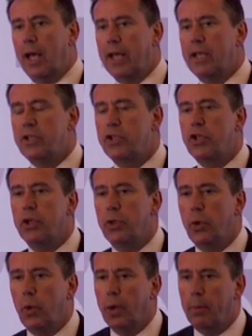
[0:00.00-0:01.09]
is
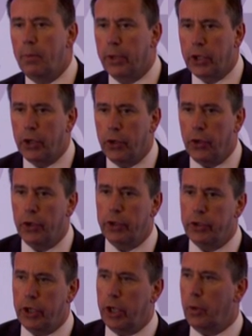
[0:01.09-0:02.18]
to procure
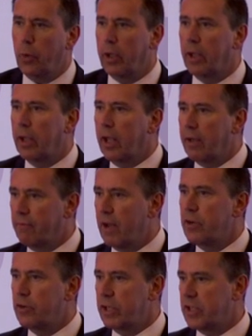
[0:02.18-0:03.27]
new
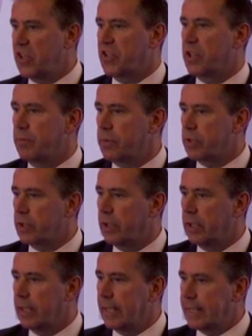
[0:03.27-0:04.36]
inventory systems.
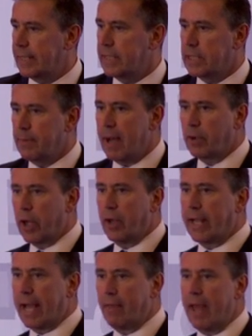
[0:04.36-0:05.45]
It isn't about
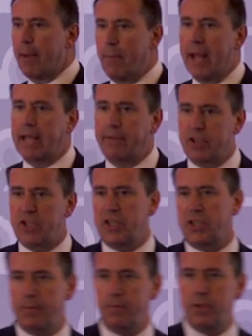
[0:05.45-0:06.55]
going out there and paying for
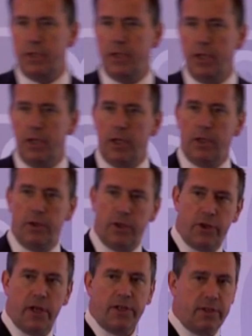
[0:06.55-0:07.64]
systems. The
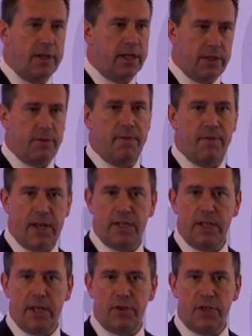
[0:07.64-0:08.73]
trust needs to invest
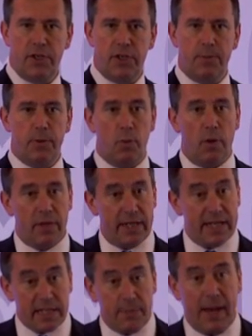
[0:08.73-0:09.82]
in those systems. What it
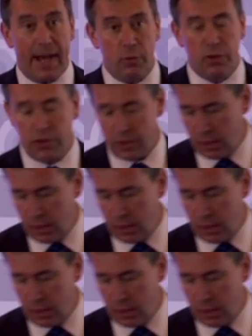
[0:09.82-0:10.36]
is about